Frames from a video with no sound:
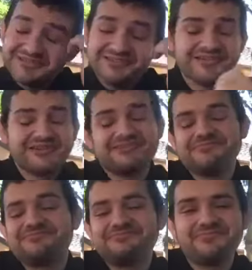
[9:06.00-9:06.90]
yeah.
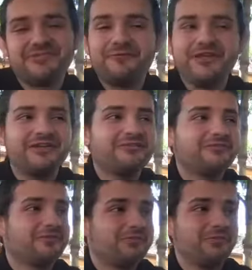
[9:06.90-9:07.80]
The fans
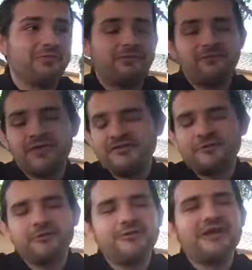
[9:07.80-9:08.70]
that
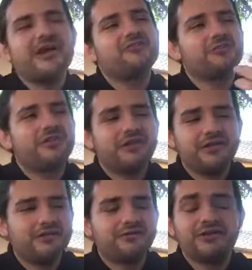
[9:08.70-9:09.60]
were there last year that
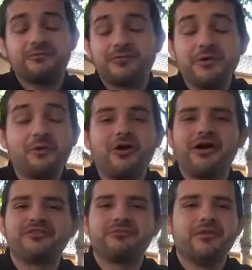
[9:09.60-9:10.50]
I interacted with, they were
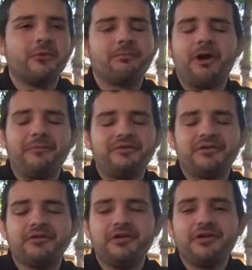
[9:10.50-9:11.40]
awesome. They were pumped.
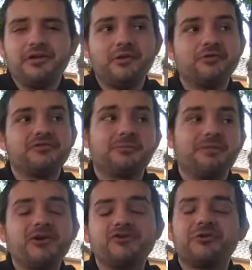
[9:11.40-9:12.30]
And it was a
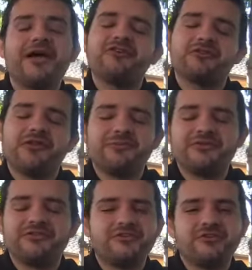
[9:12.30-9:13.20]
better show last year than it
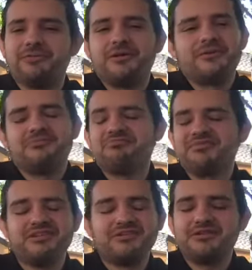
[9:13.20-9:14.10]
was this year. But, I mean,
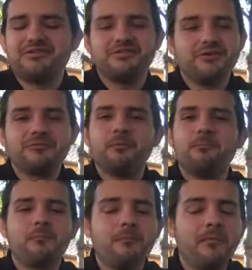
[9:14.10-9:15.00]
there's
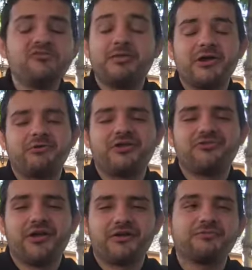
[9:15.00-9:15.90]
much better
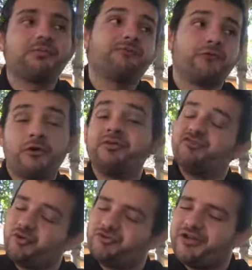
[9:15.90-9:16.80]
racetracks, preferably
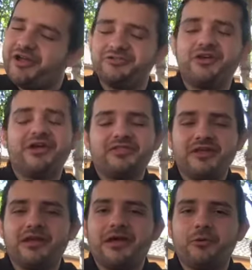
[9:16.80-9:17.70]
short tracks,
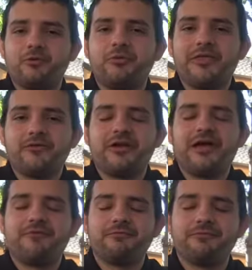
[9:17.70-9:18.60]
that I would rather
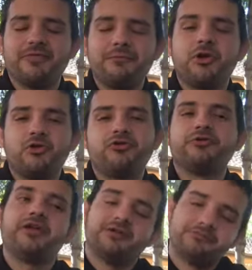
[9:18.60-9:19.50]
have them go to
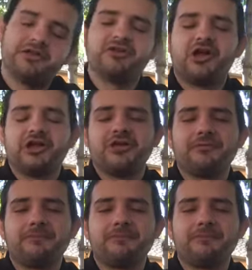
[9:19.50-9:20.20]
than Kentucky.